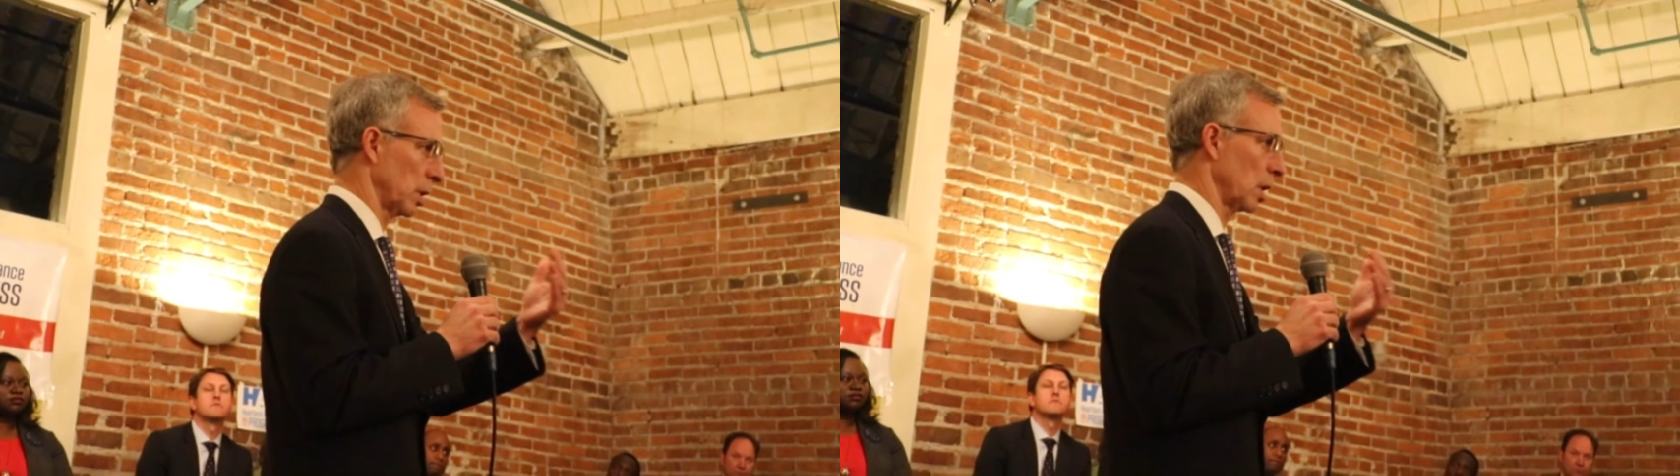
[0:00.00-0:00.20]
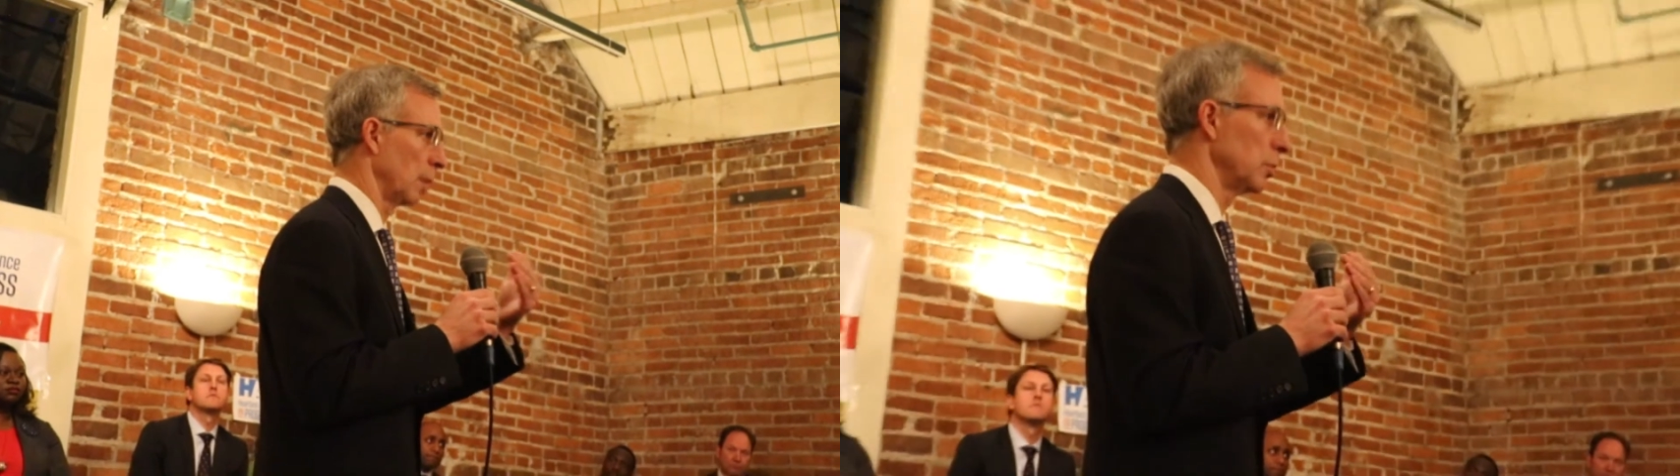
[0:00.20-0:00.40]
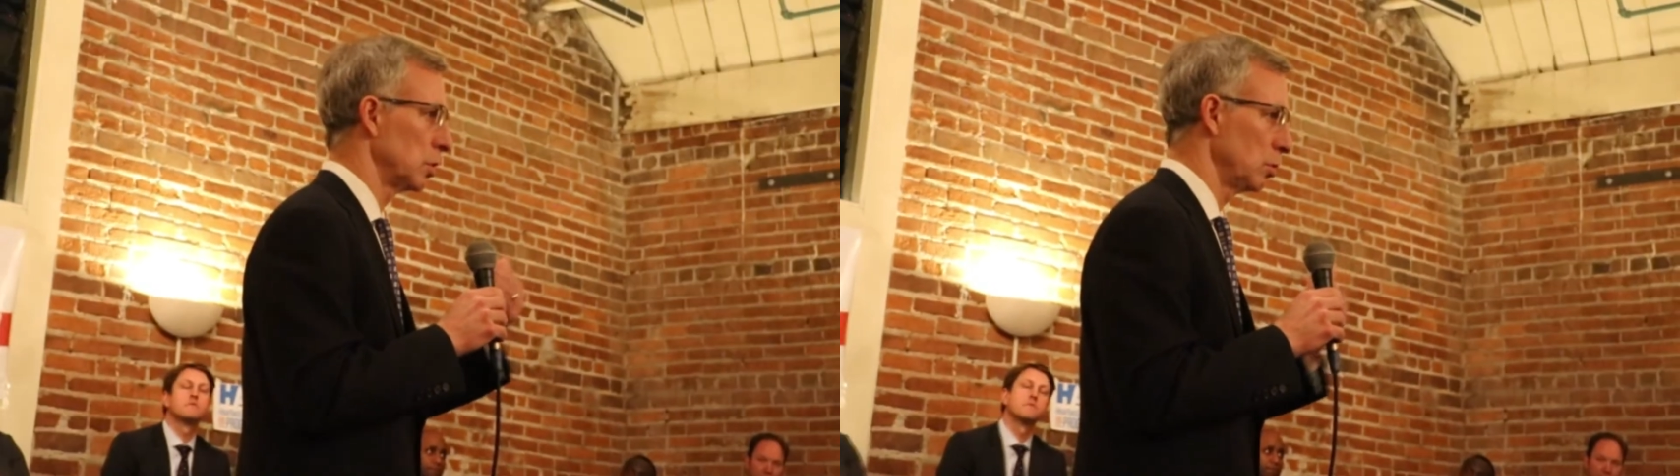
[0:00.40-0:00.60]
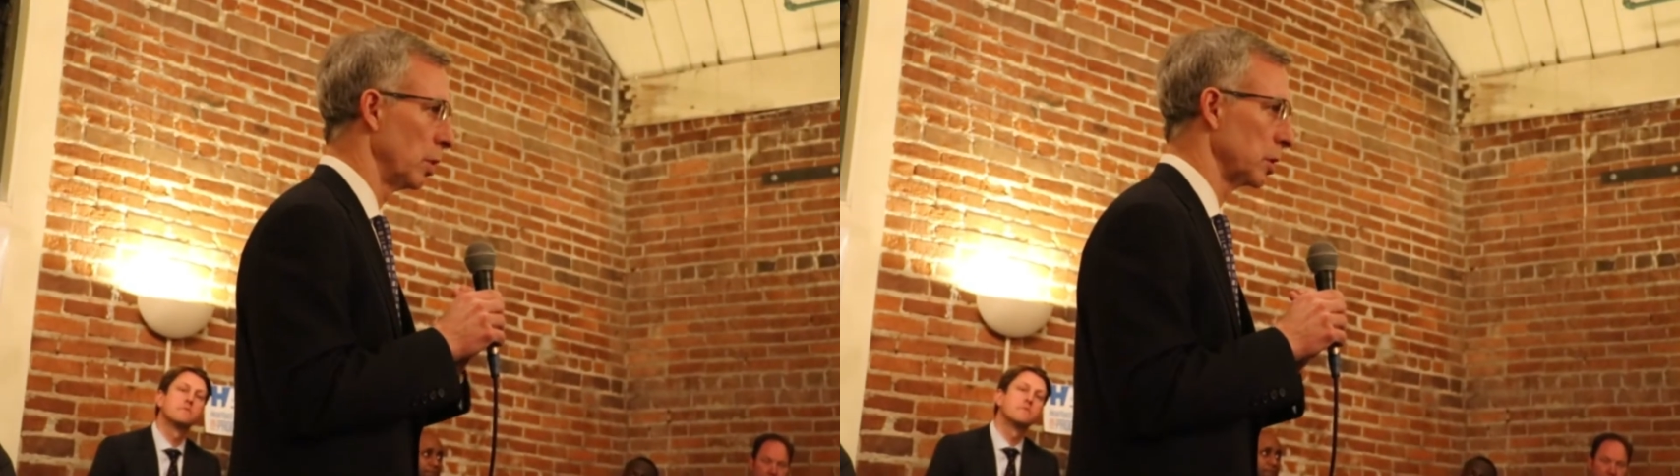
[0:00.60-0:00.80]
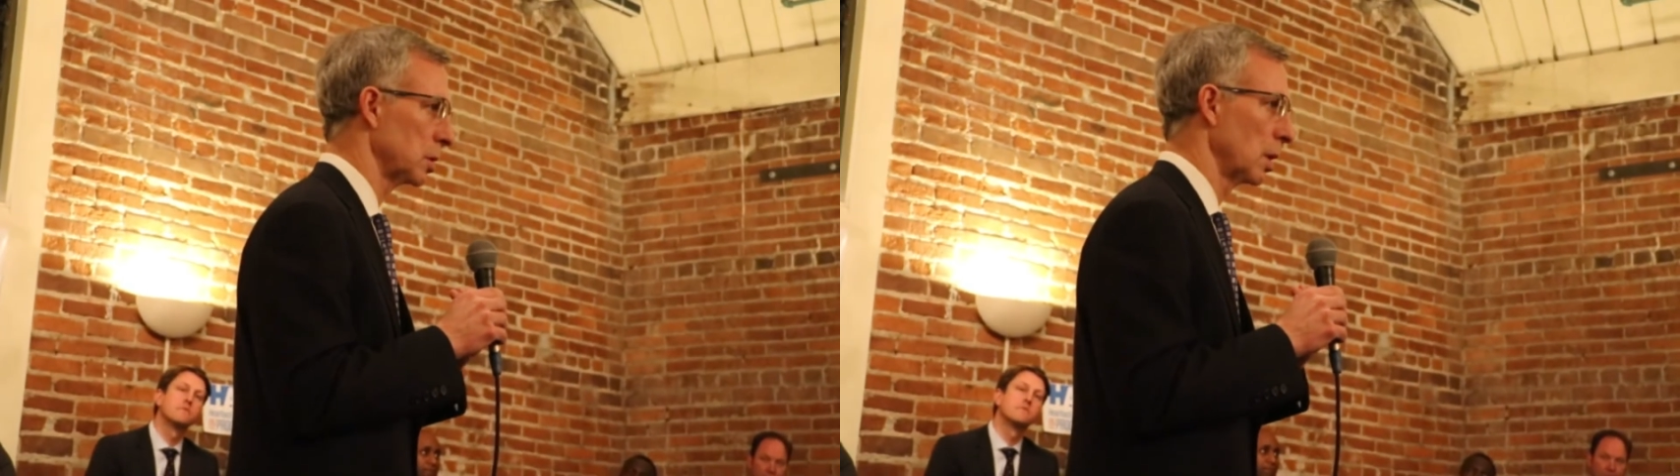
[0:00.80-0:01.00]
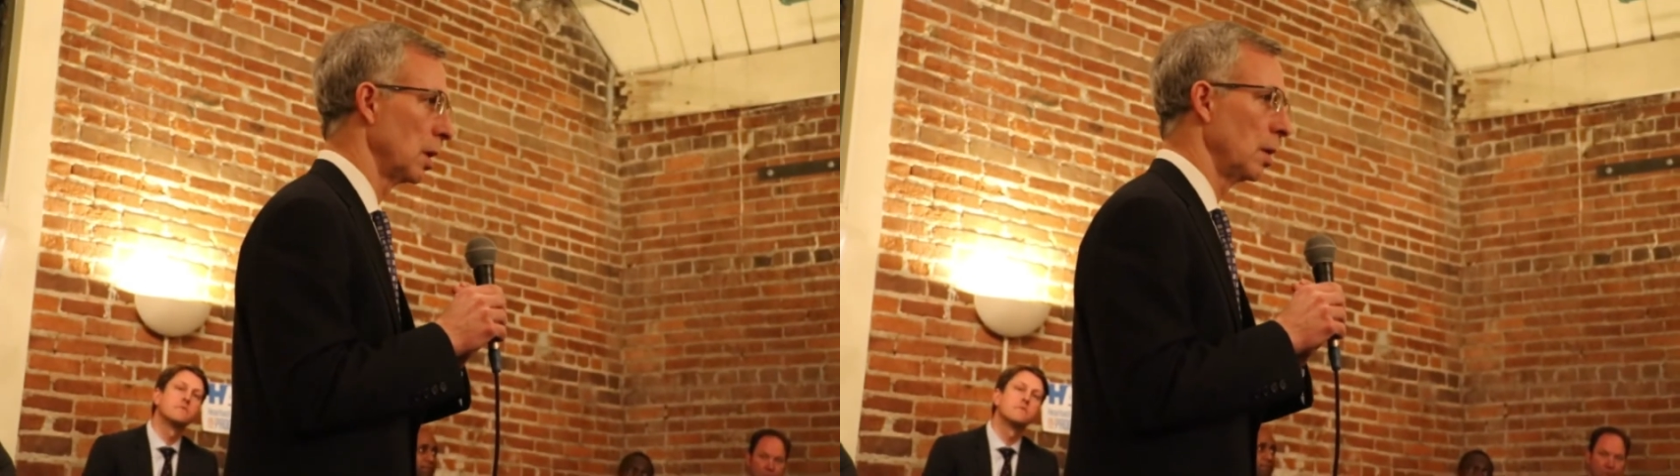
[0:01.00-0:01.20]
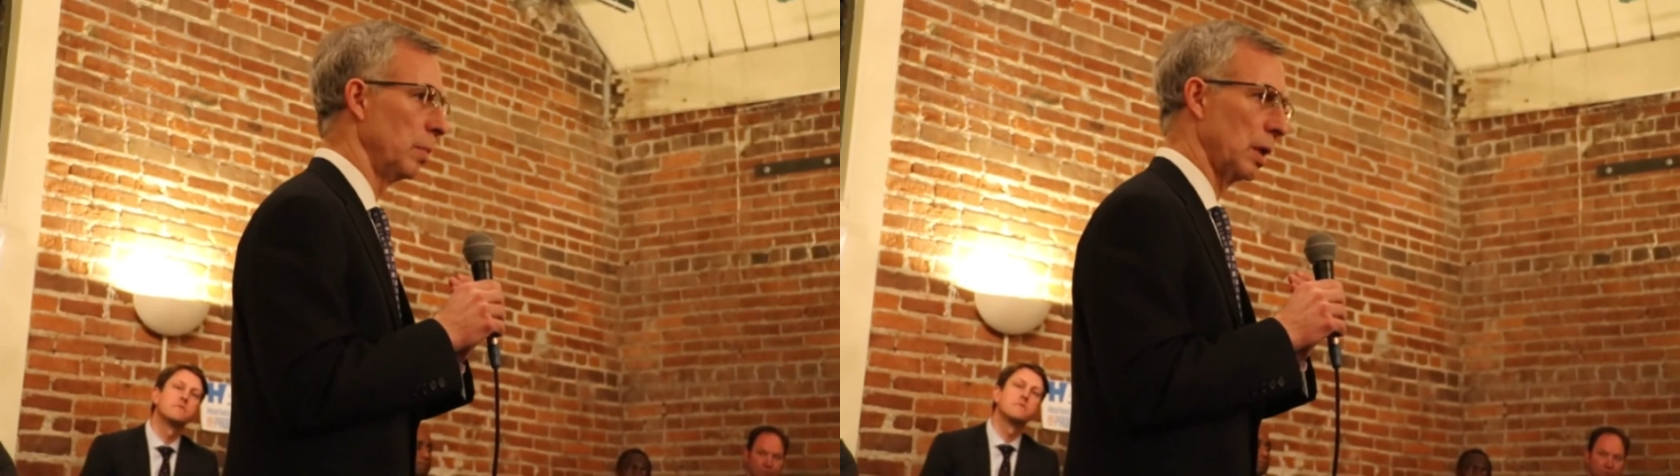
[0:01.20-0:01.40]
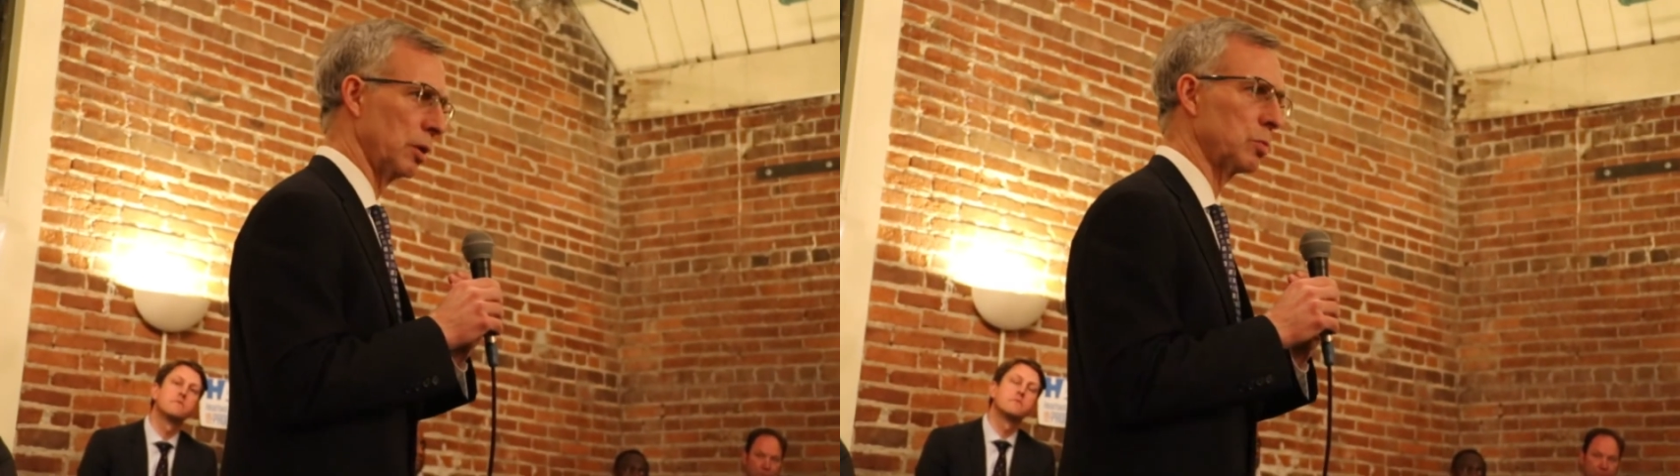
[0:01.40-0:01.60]
come to us
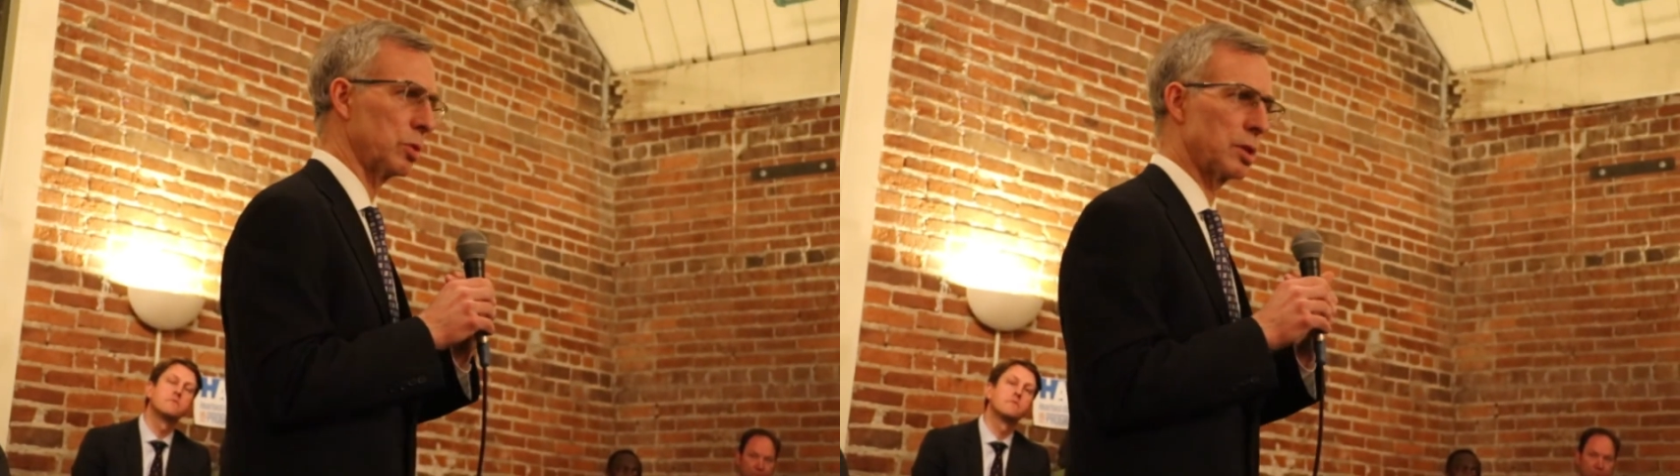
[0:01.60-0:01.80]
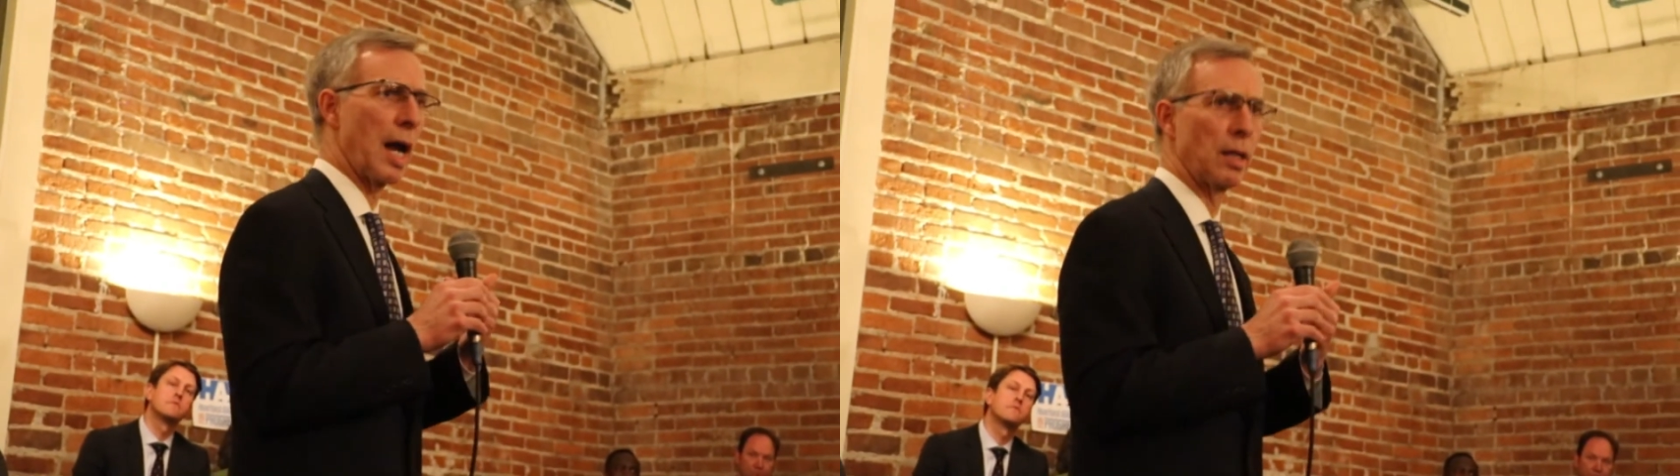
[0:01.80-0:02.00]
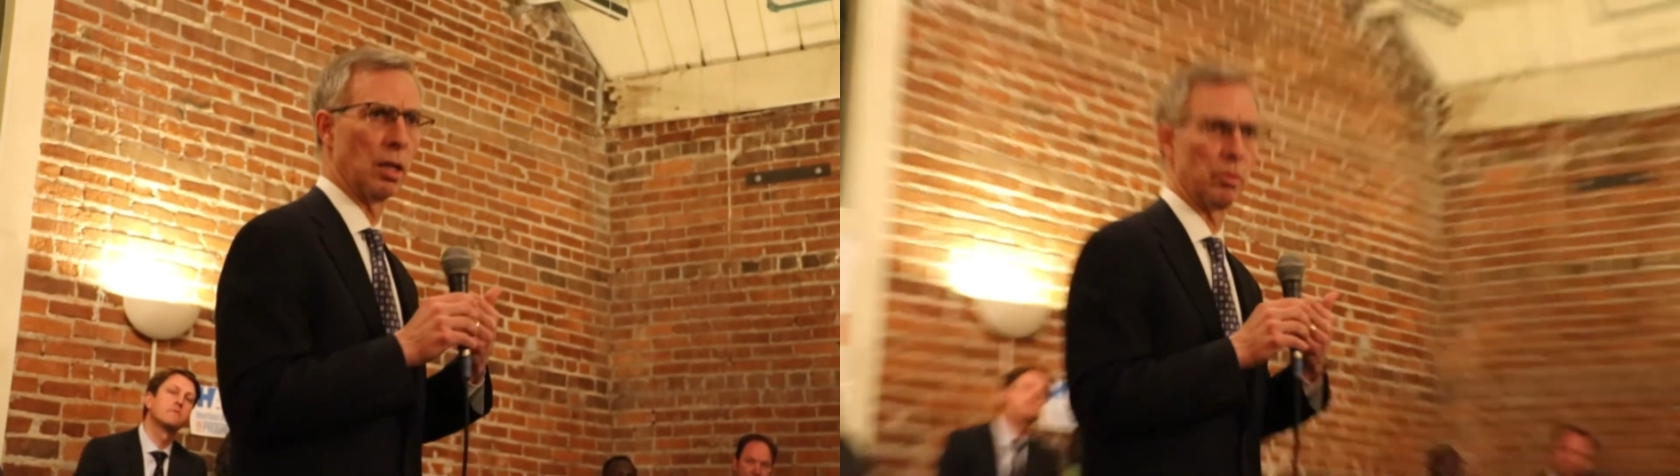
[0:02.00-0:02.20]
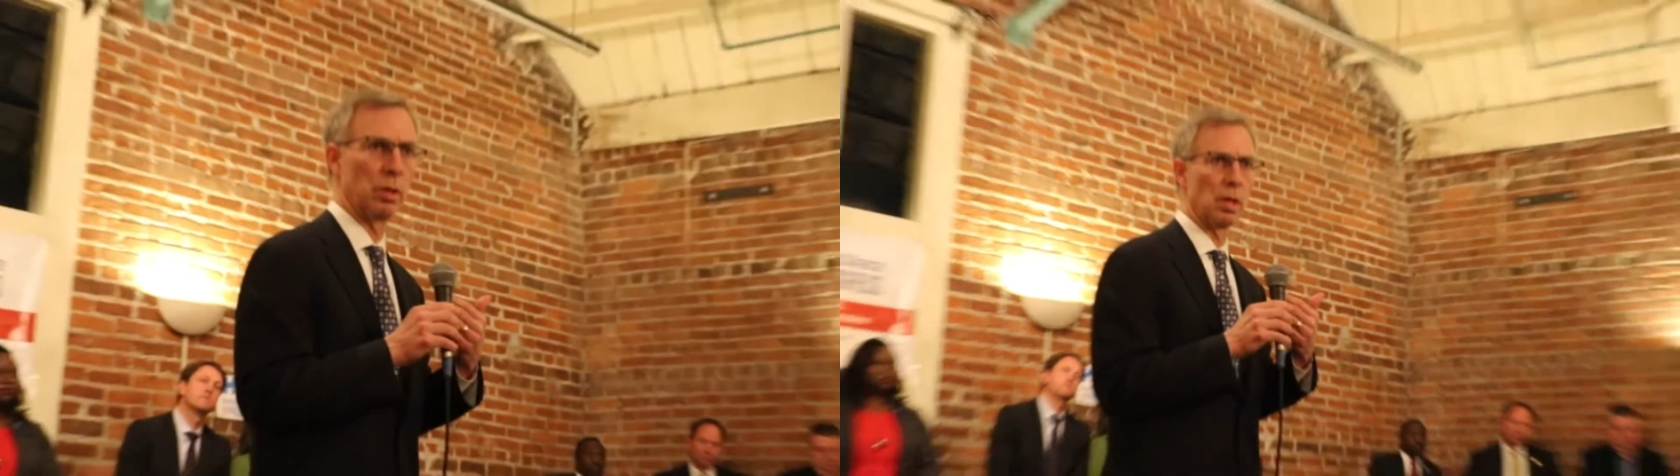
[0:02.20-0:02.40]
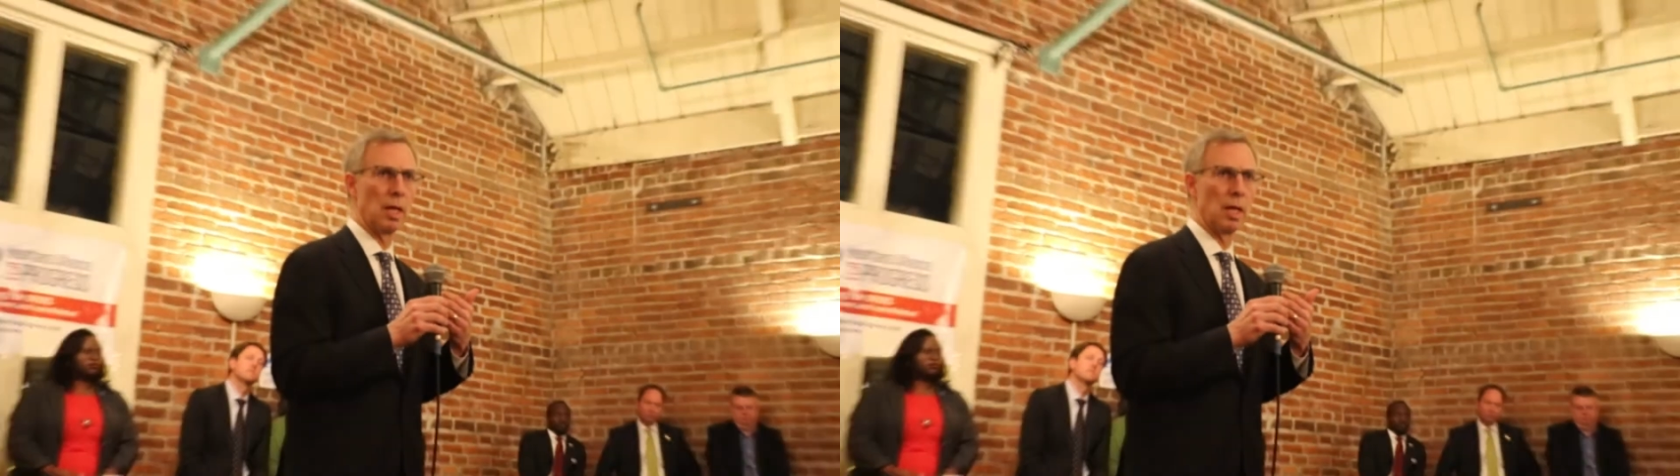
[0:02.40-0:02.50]
because we're siloed.